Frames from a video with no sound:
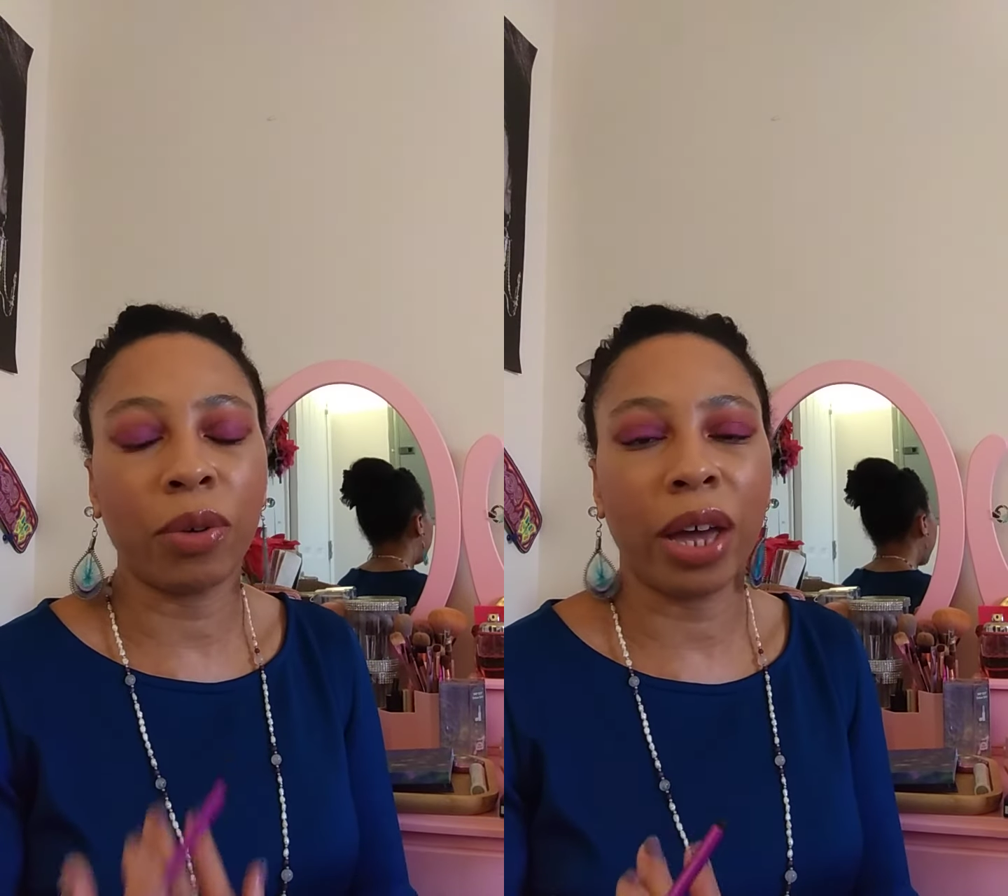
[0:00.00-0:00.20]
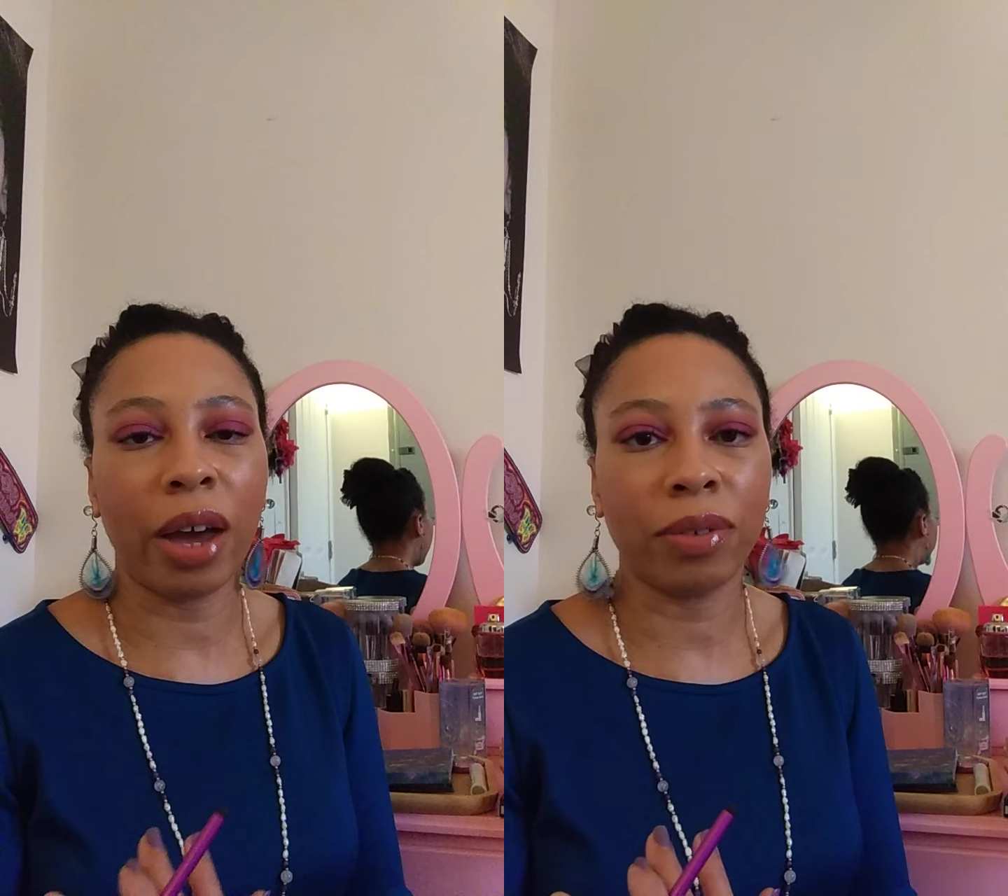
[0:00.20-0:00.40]

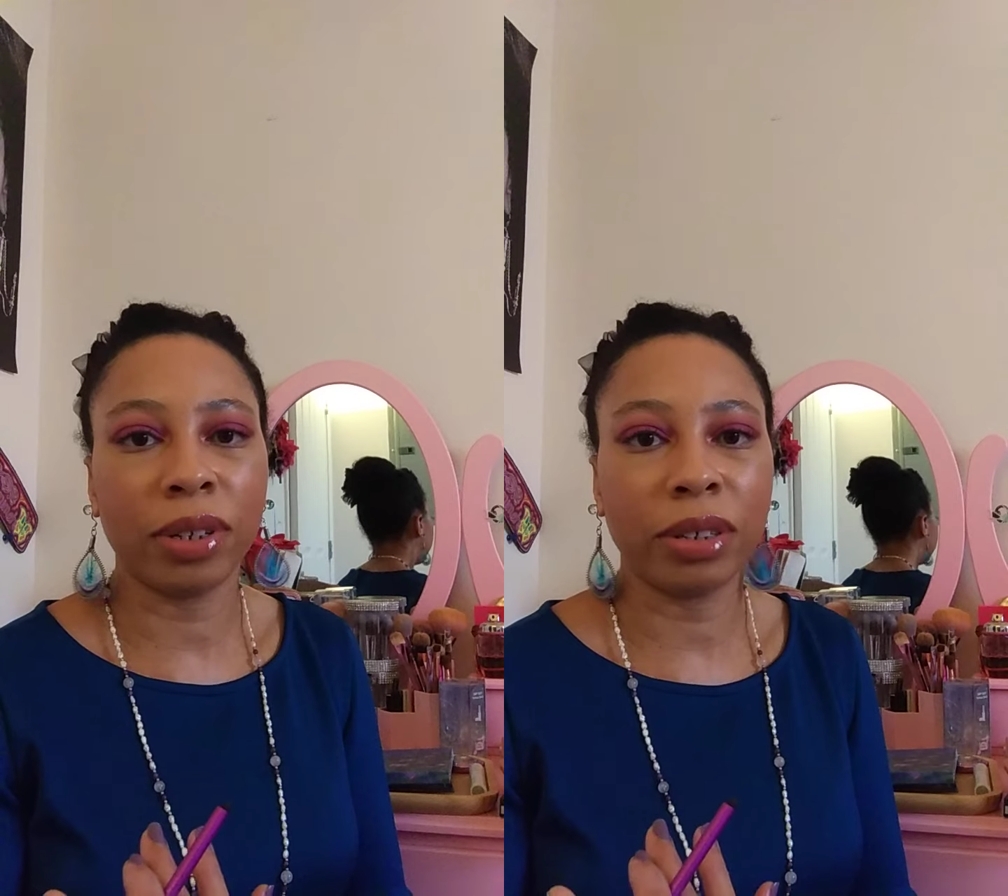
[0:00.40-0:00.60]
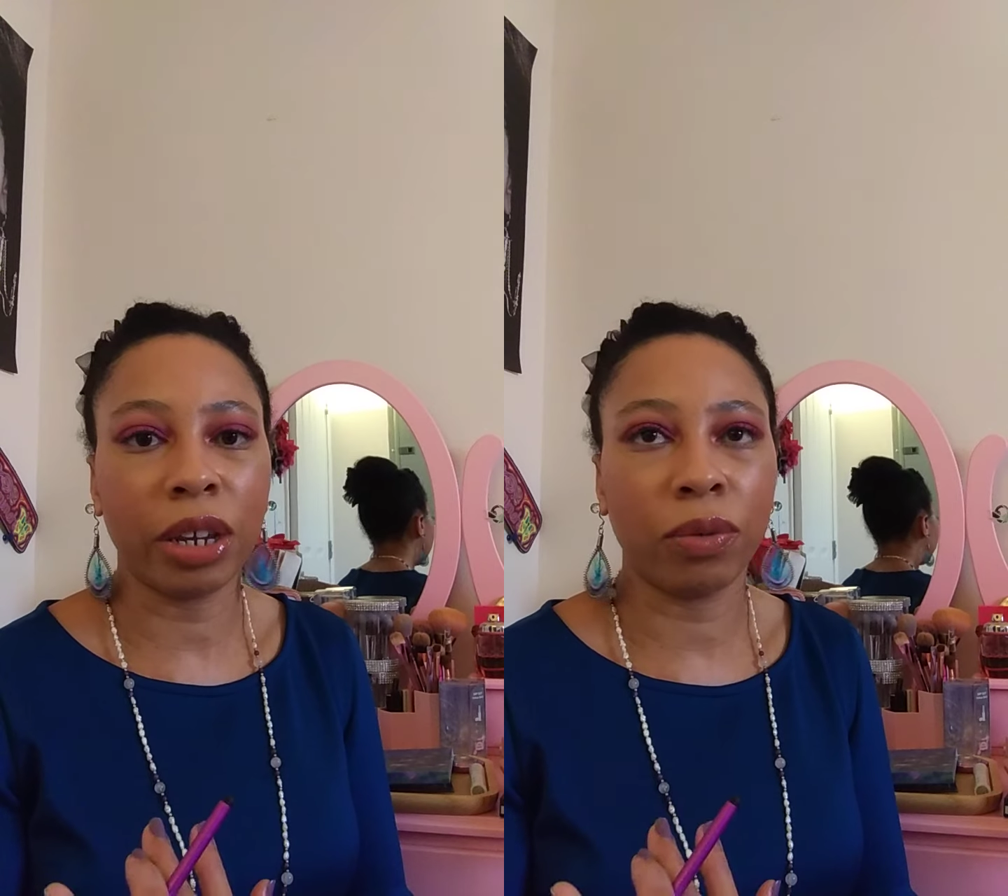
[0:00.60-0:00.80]
would have the
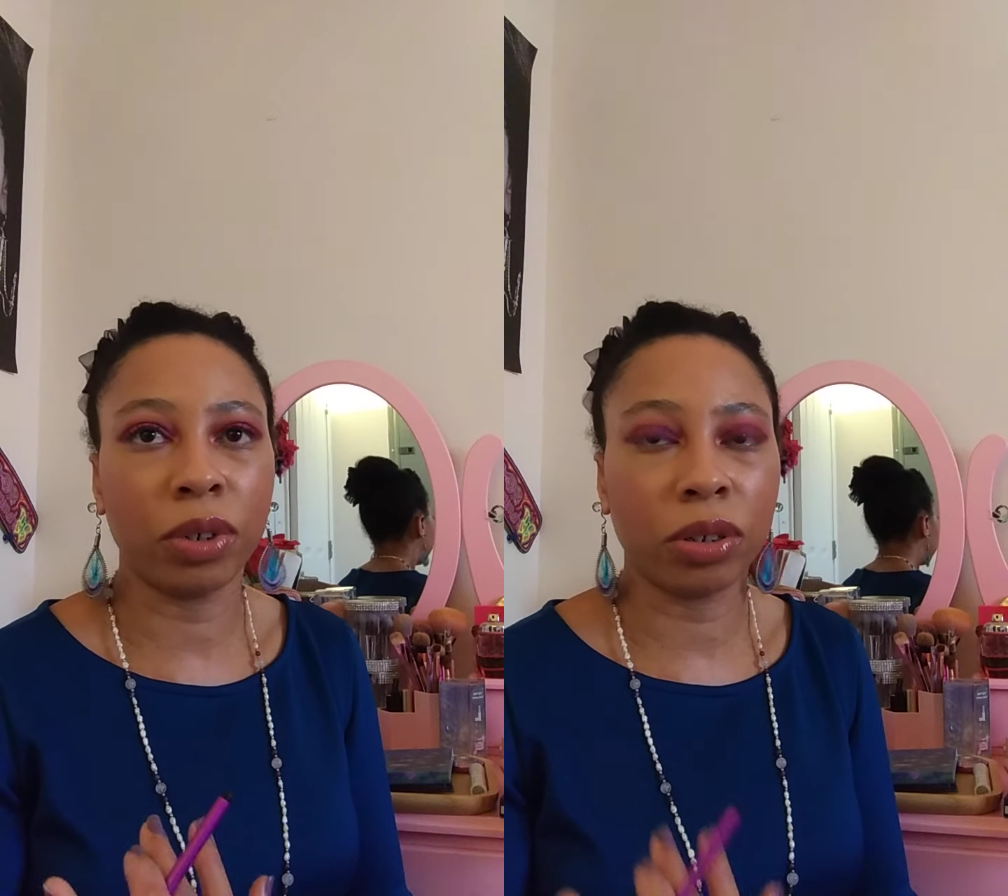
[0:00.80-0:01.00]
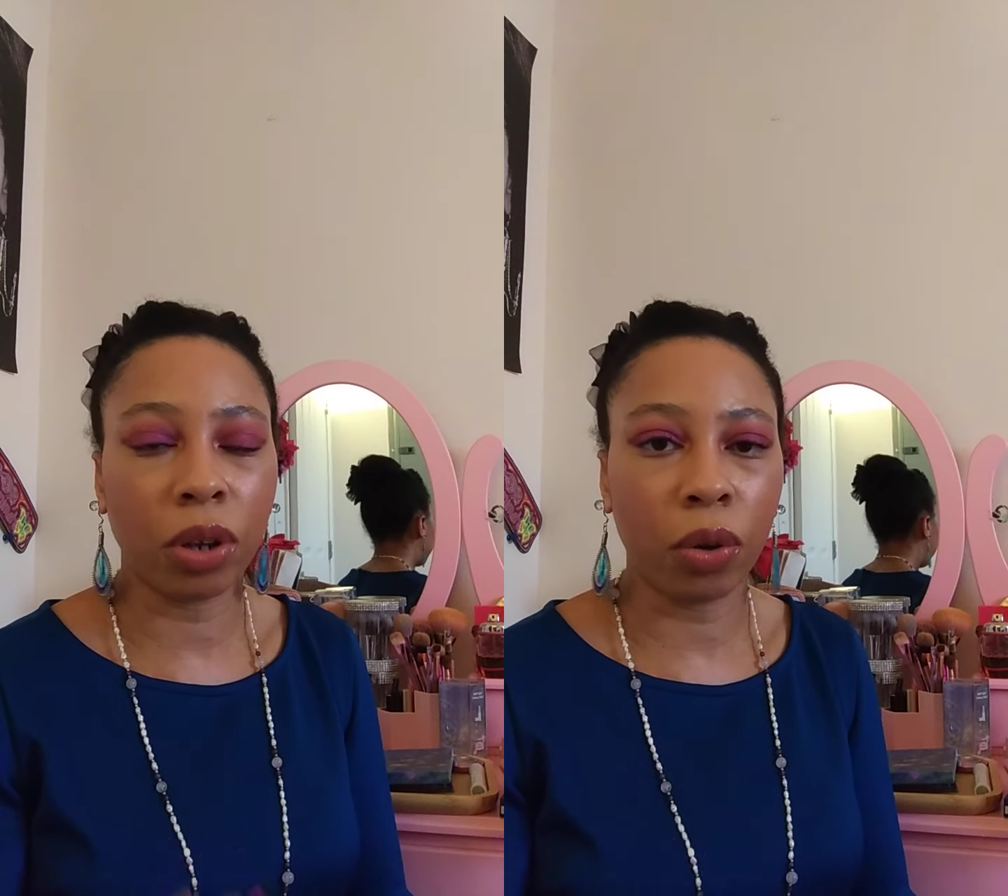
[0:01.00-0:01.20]
same
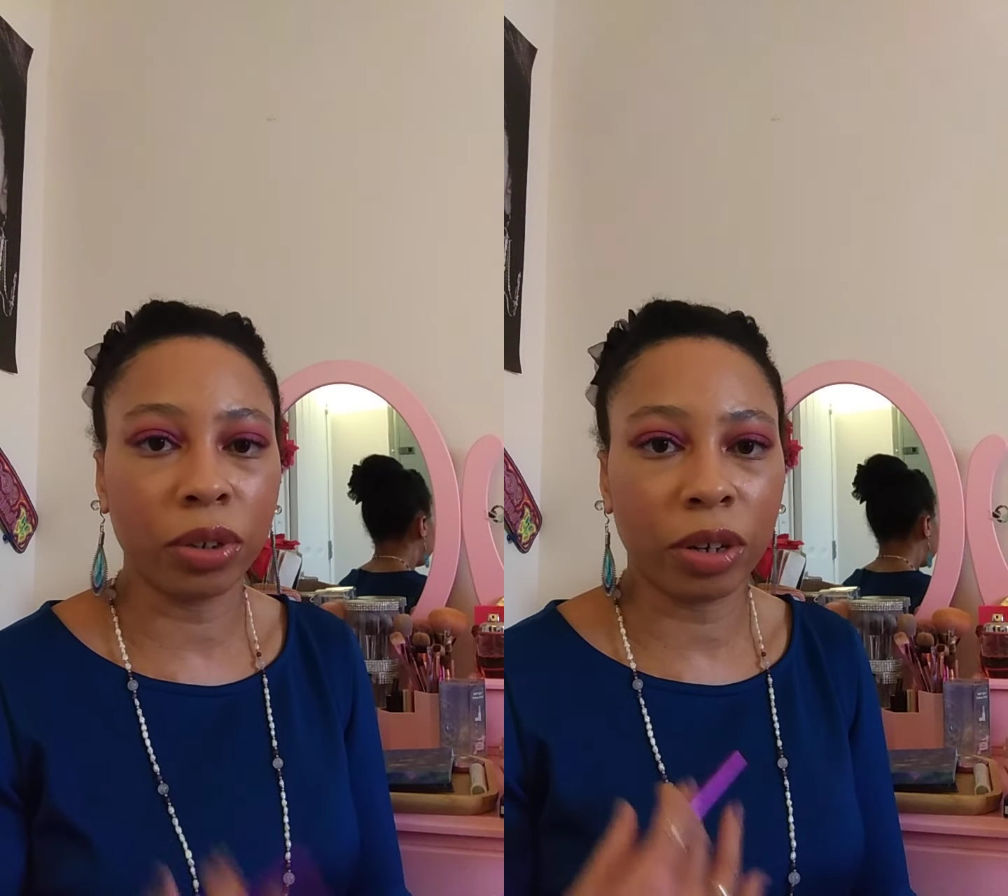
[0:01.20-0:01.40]
result